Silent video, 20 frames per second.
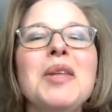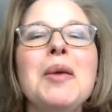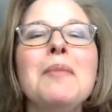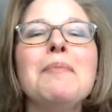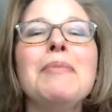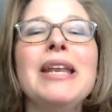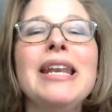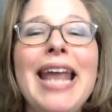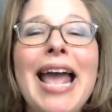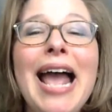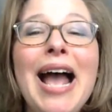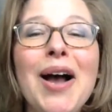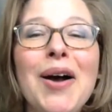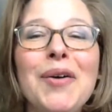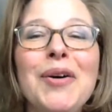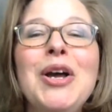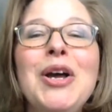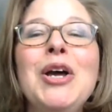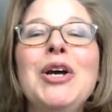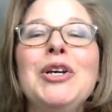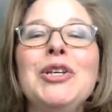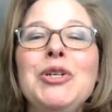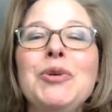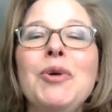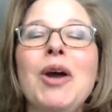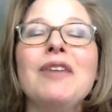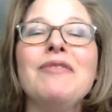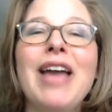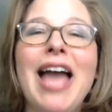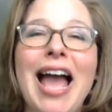but now you
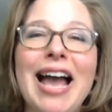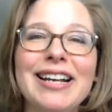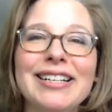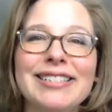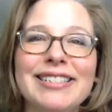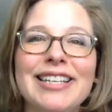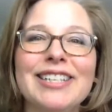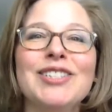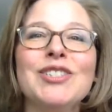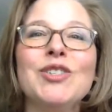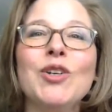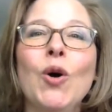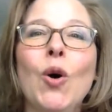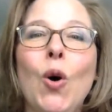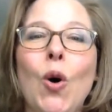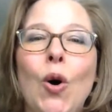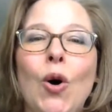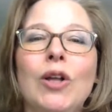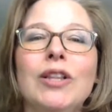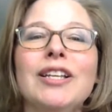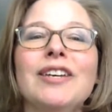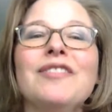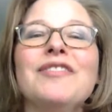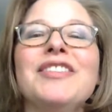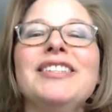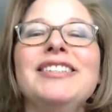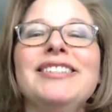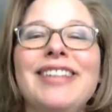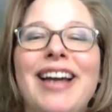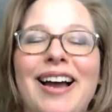have access to all of
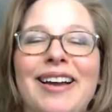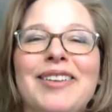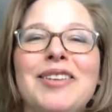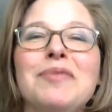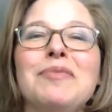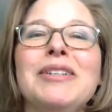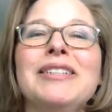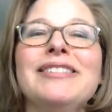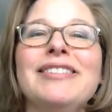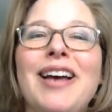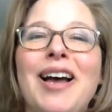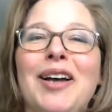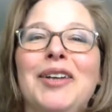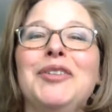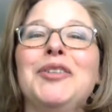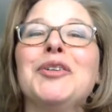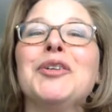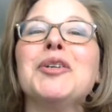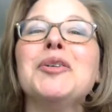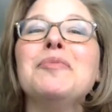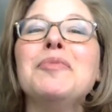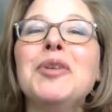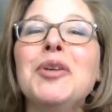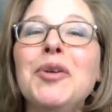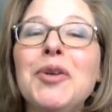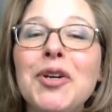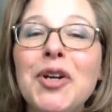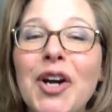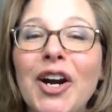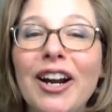the documents on your
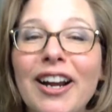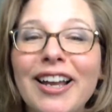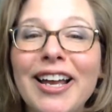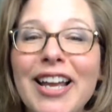computer.